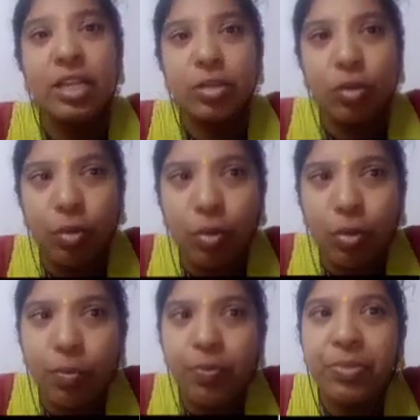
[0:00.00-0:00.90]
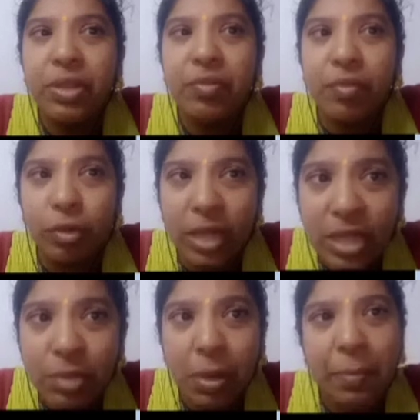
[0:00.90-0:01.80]
So for
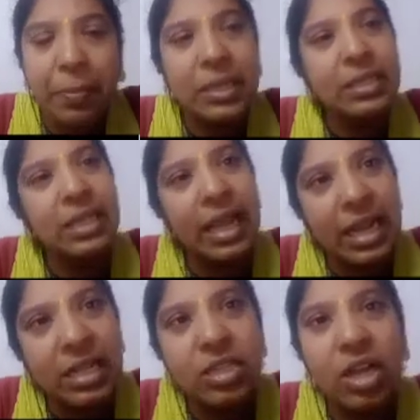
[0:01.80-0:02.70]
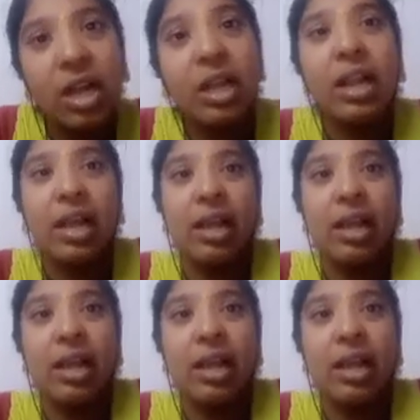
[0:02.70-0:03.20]
this purpose, the N's are,